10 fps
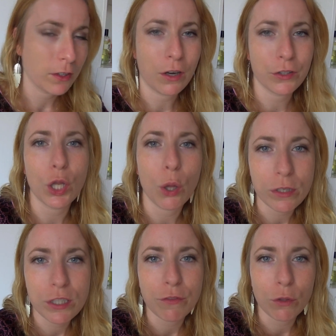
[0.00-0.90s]
on the
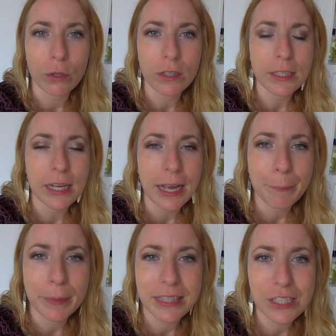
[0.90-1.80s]
lowest floor.
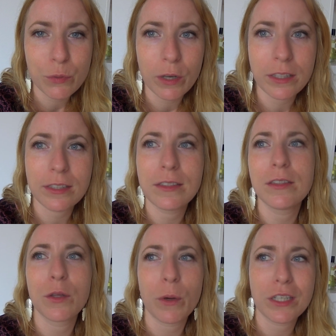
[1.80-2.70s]
But this one,
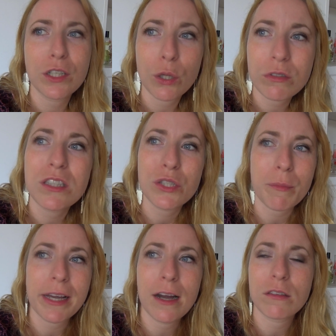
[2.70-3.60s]
the one closest to
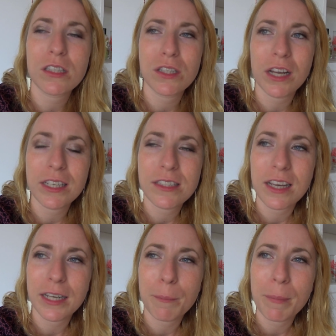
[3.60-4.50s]
my house, is not
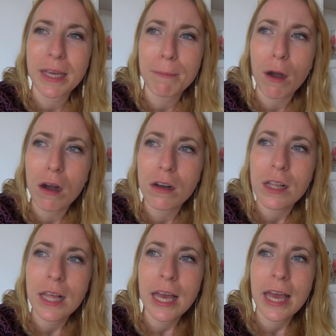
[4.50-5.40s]
inside a big mall.
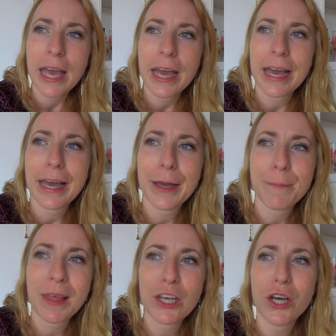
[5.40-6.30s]

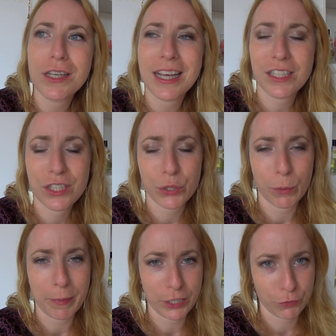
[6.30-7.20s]
And not next to a
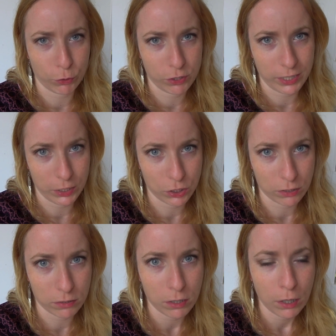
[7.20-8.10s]
metro
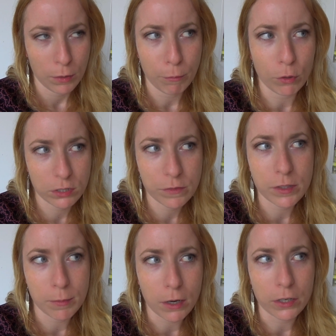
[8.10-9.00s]
station. Most of
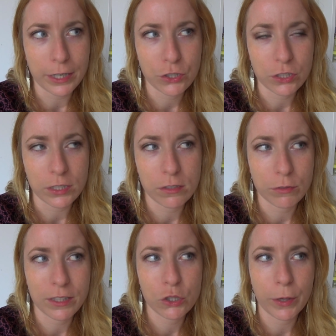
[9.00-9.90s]
them are actually, so
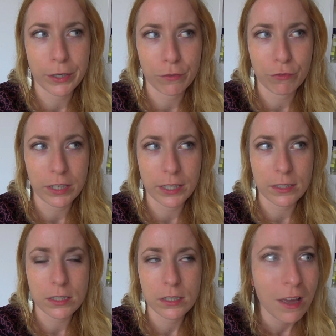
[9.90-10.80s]
that's quite
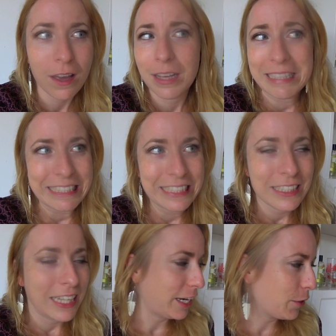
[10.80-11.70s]
convenient.
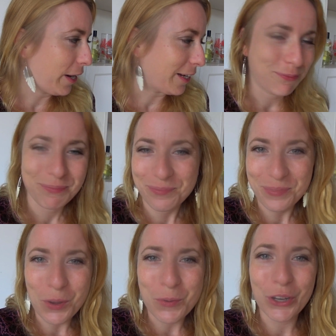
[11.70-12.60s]
Anyway,
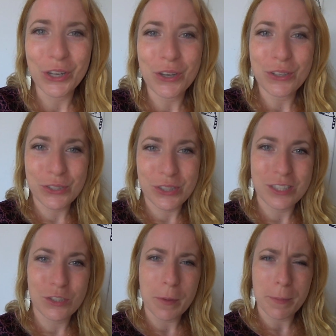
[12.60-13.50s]
we're gonna go to the
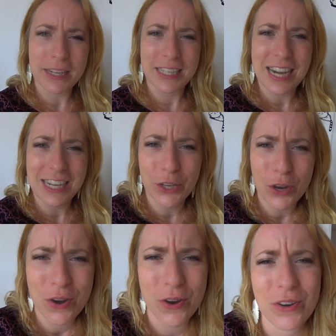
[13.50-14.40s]

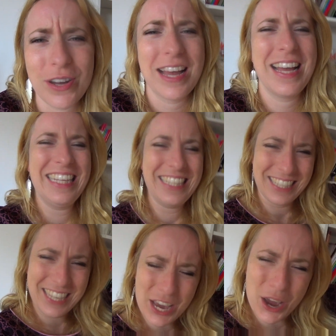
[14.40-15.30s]
supermercado!
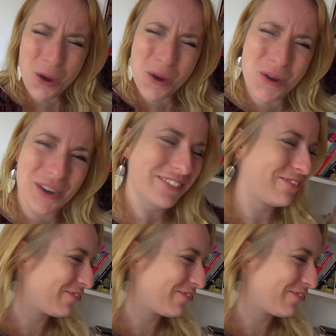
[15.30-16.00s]
Yee-hoo!